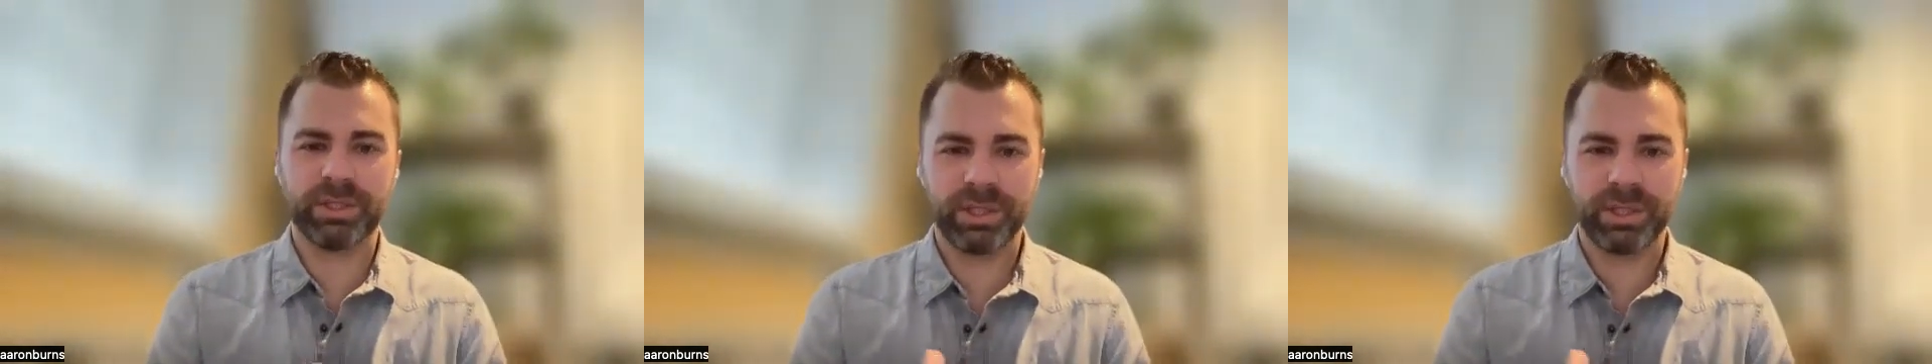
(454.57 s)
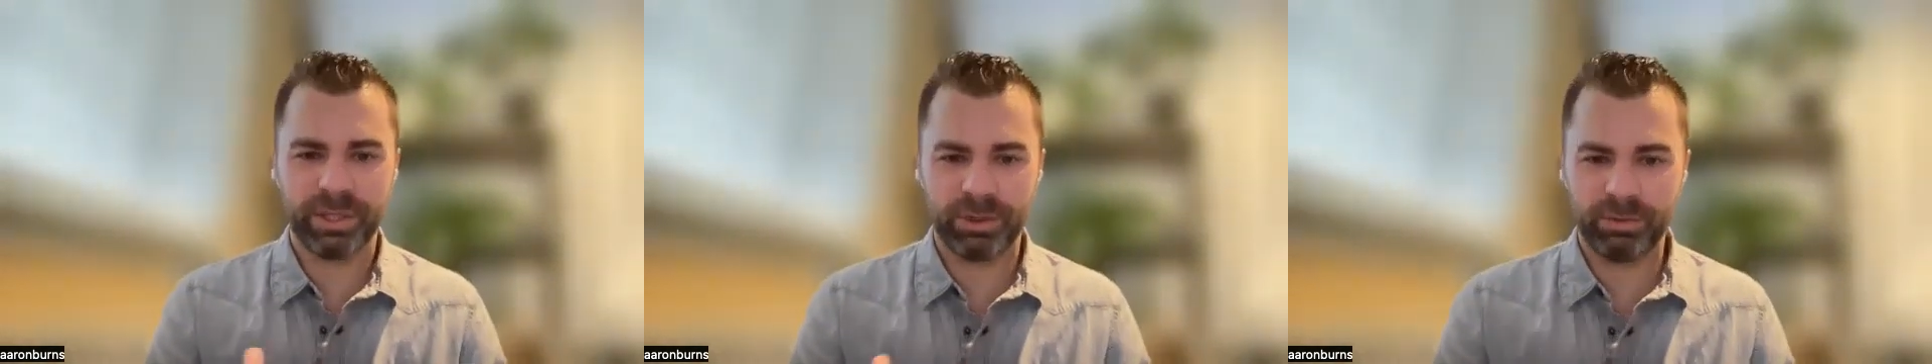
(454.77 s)

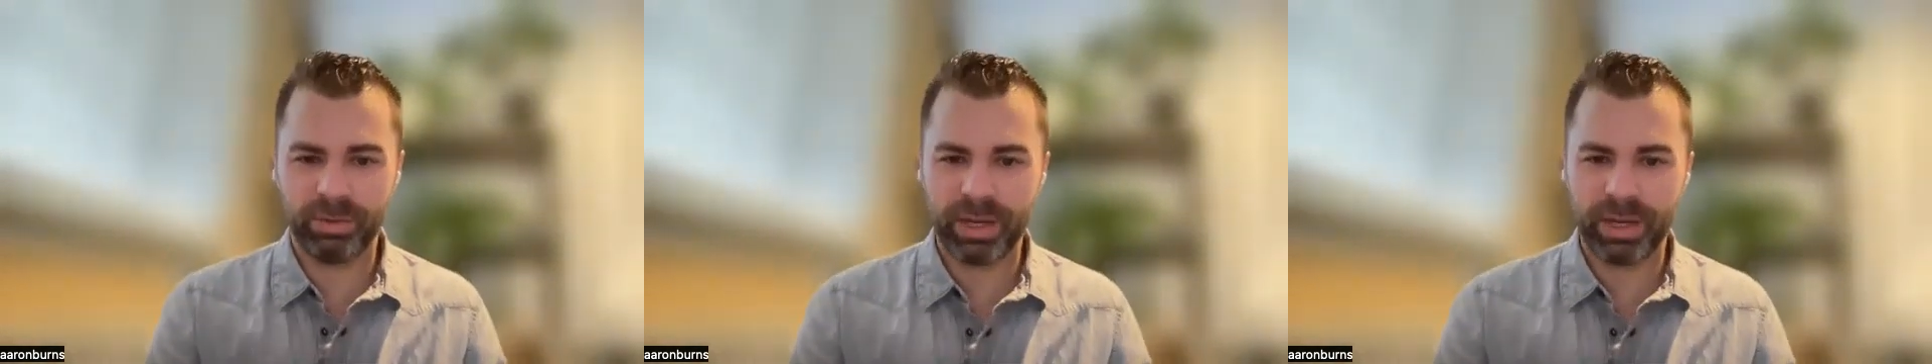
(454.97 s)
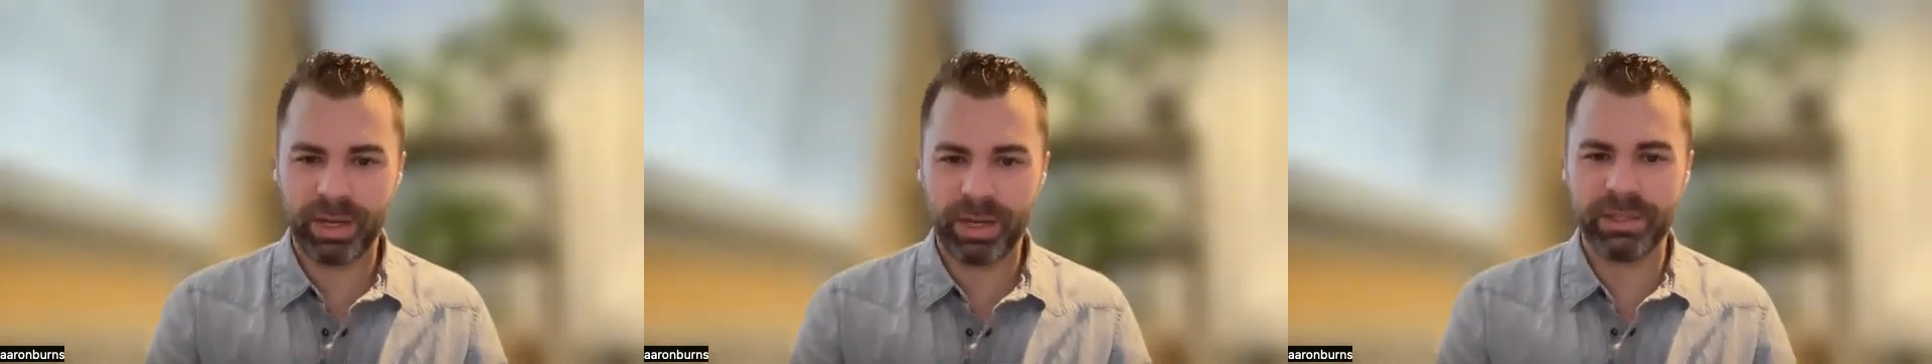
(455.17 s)
that are
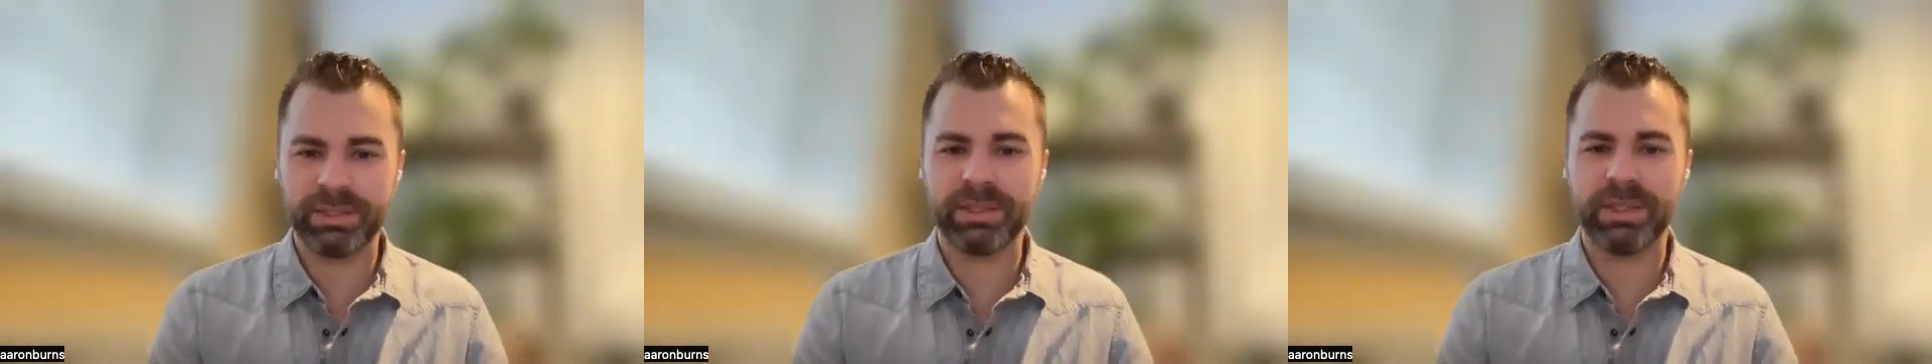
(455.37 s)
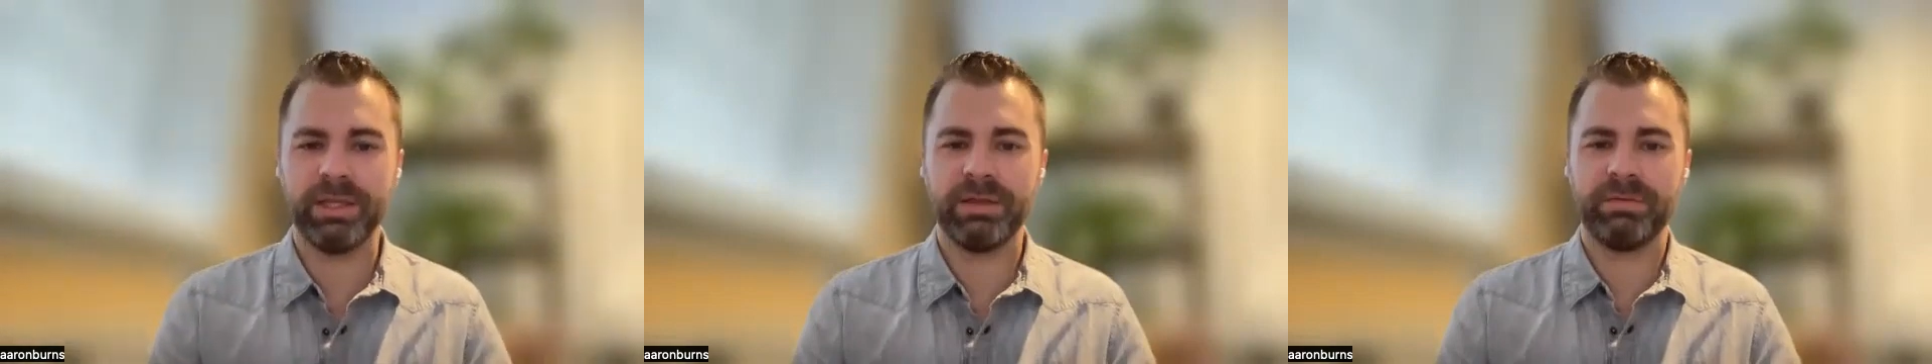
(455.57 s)

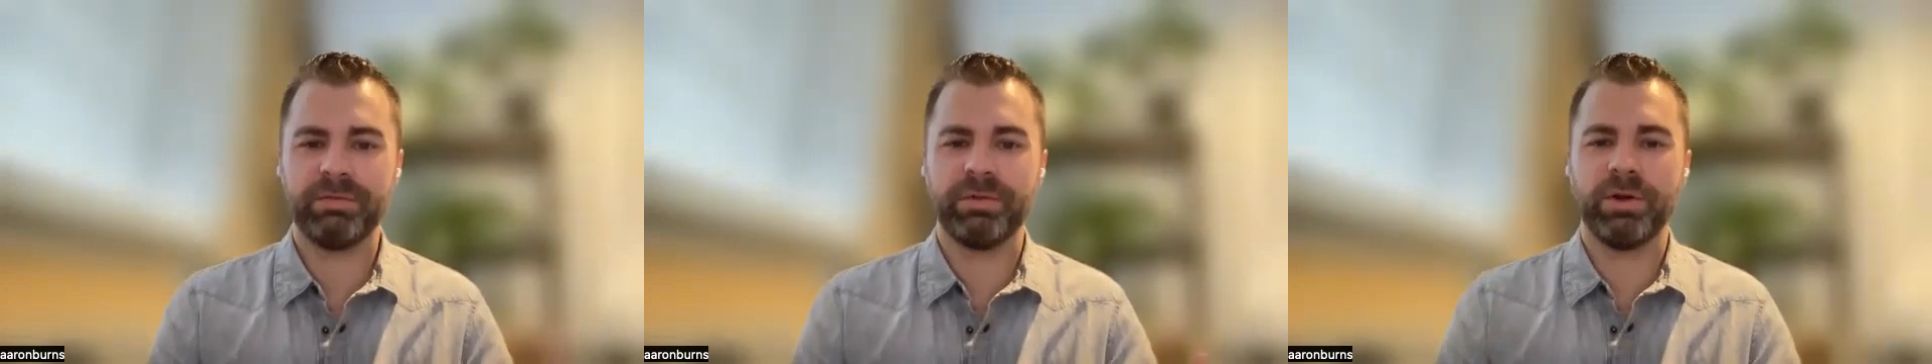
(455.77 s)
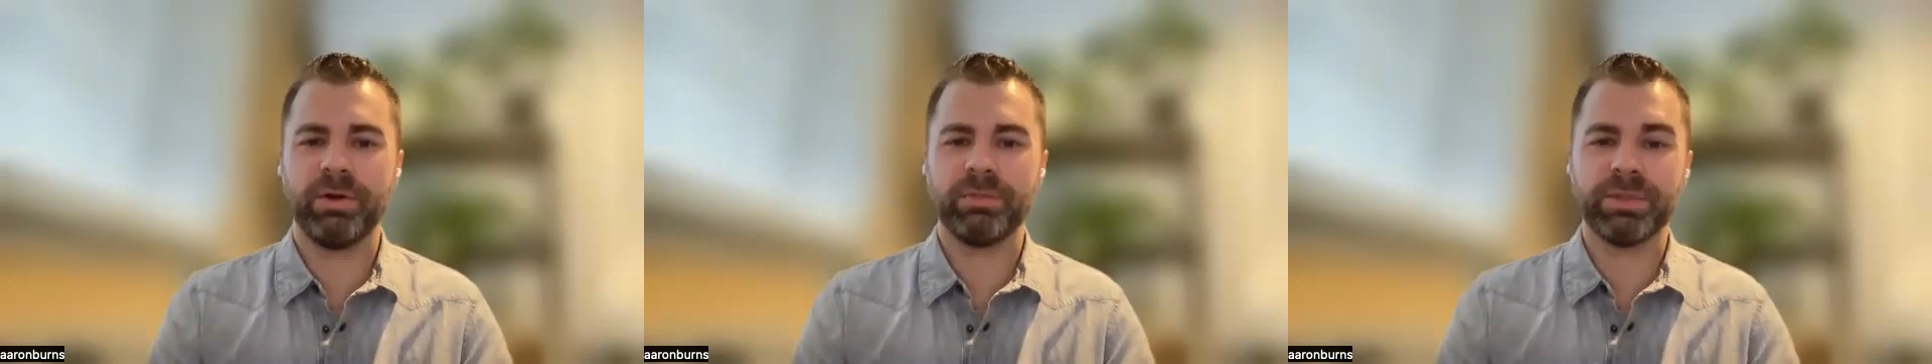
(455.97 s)
raised in the
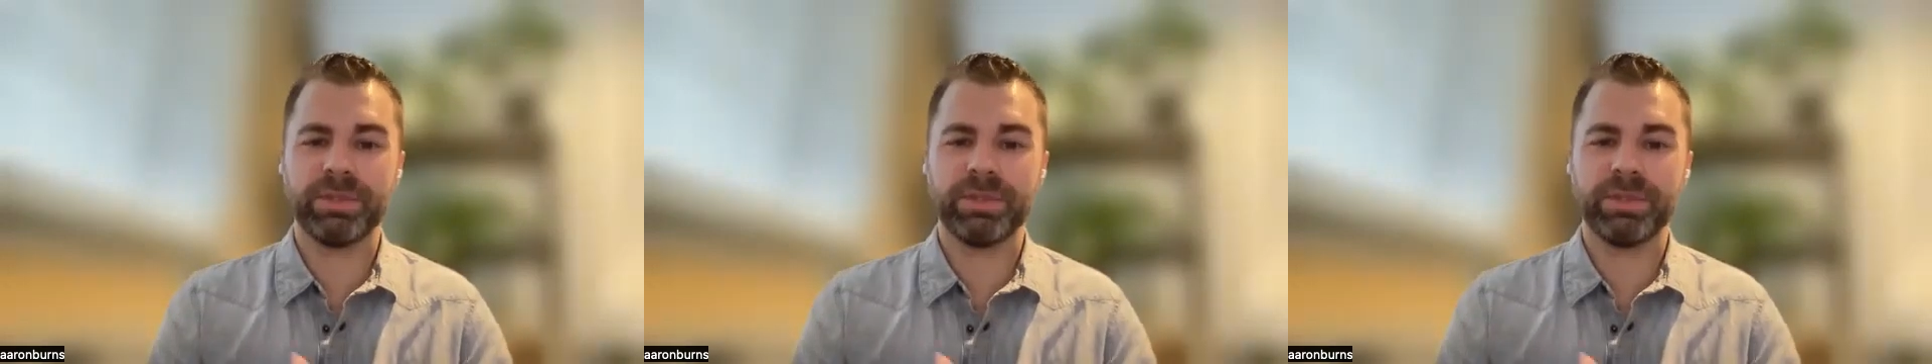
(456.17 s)
film,